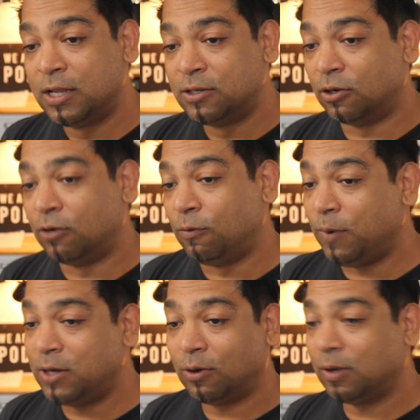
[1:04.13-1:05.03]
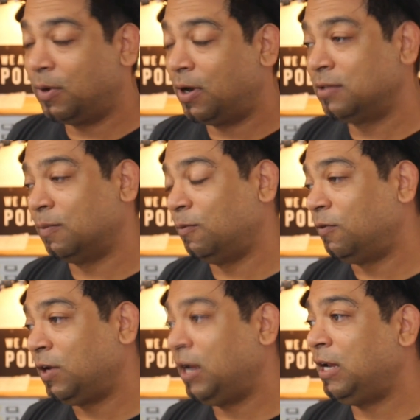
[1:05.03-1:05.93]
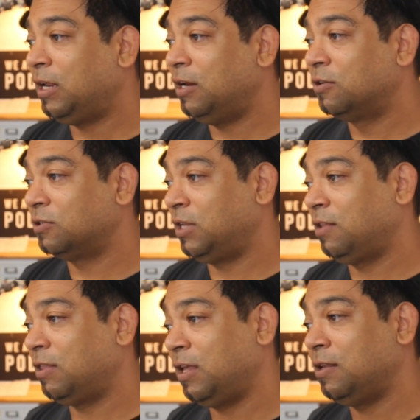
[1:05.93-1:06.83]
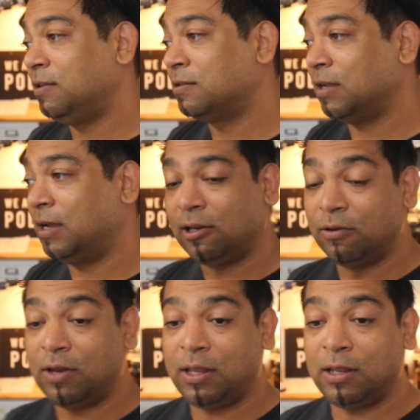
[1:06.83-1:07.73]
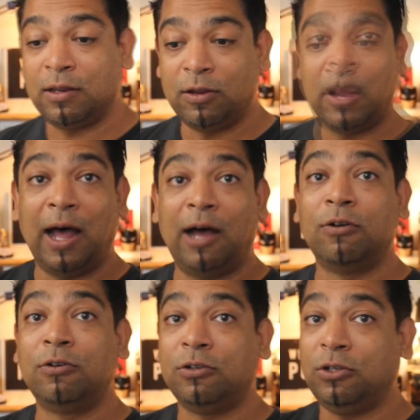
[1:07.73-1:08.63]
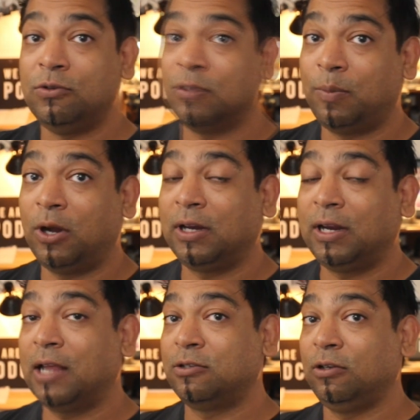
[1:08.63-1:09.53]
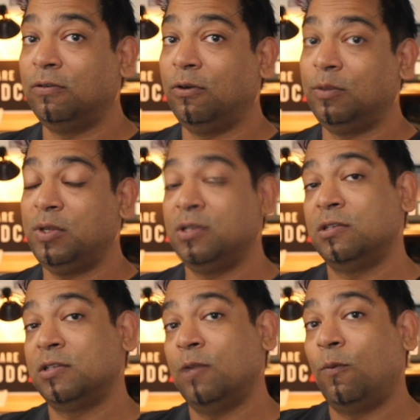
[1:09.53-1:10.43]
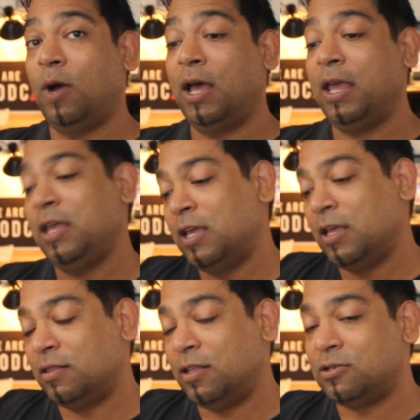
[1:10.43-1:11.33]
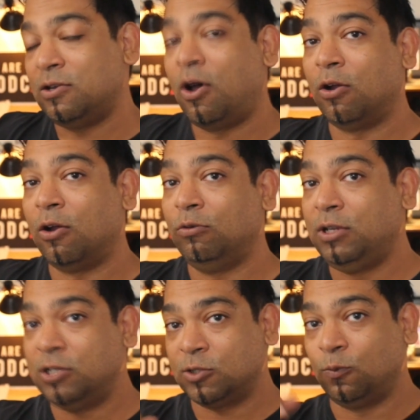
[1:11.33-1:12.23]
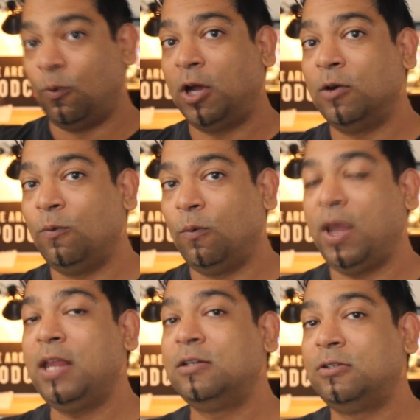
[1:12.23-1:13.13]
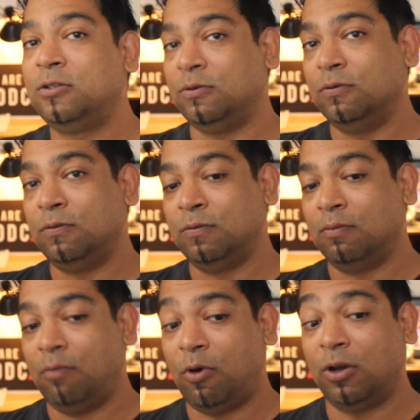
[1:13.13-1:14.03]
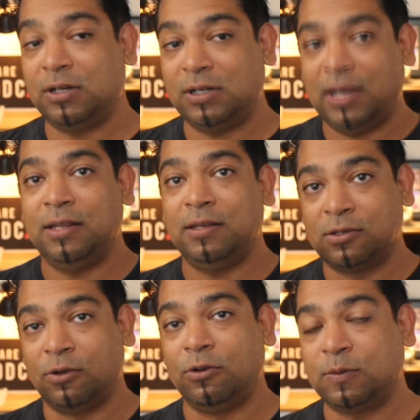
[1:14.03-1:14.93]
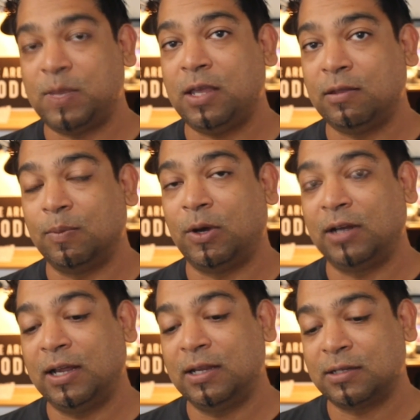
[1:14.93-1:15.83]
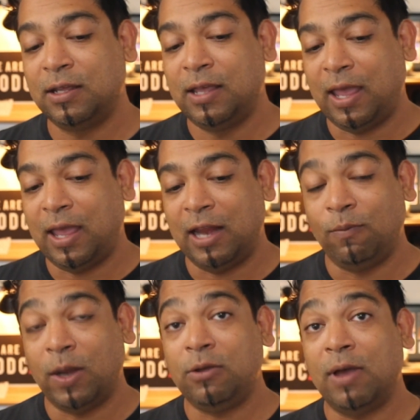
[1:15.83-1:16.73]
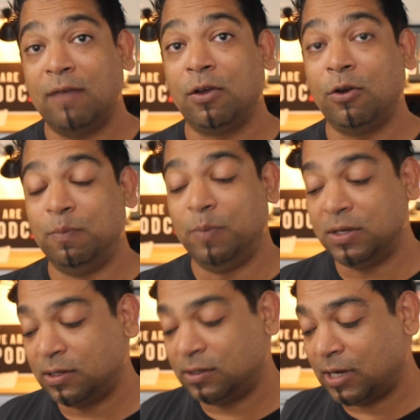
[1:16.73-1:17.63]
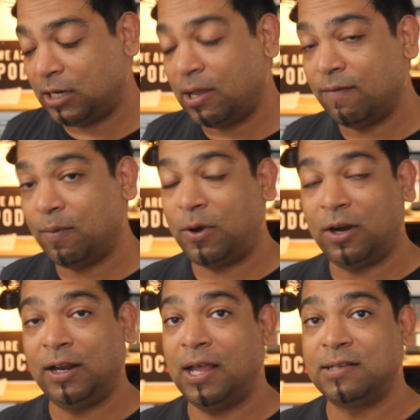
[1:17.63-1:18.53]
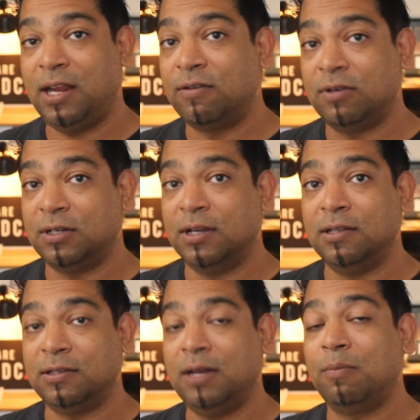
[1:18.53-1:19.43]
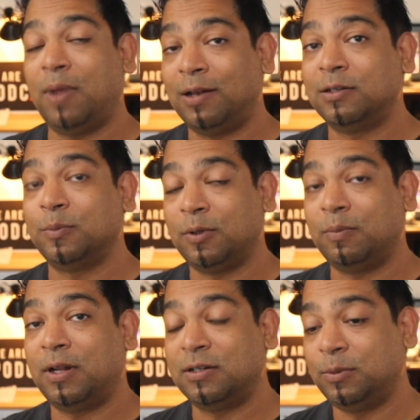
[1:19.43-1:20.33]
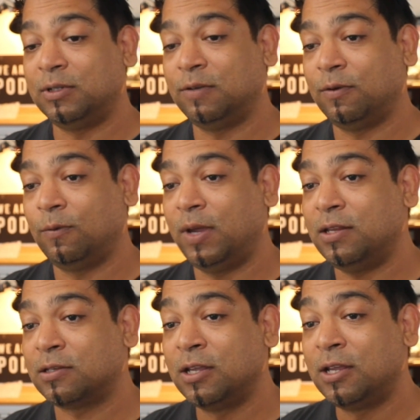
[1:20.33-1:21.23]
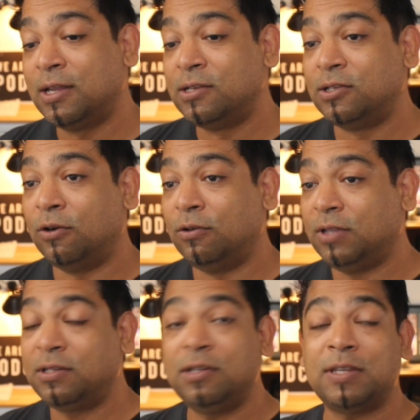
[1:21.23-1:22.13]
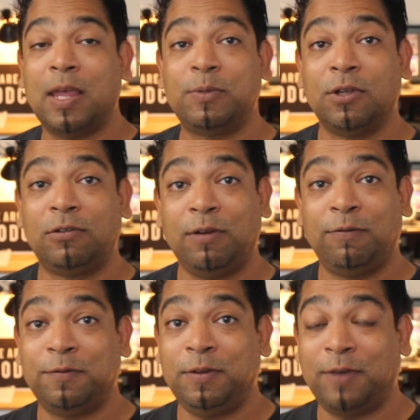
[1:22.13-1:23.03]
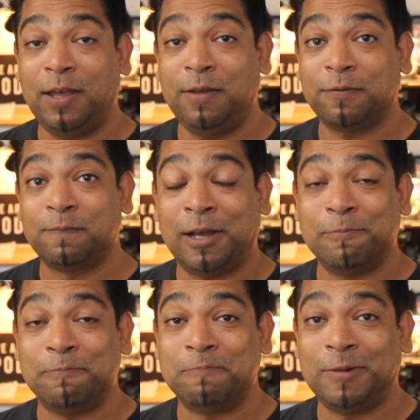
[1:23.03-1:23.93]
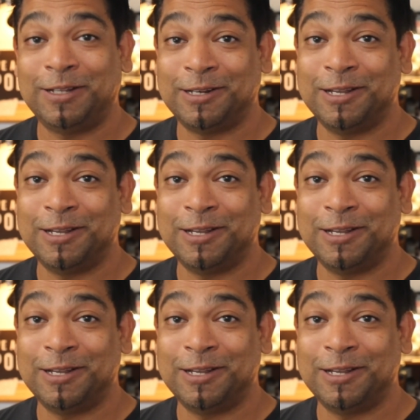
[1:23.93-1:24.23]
So we talk about some really interesting things, including how to use the podcast to grow the business and why there's not only just one way to monetize, so to speak, the podcast. And when you have a good business and you have a podcast, it returns in multiple different ways. So this is episode 355. Come, let's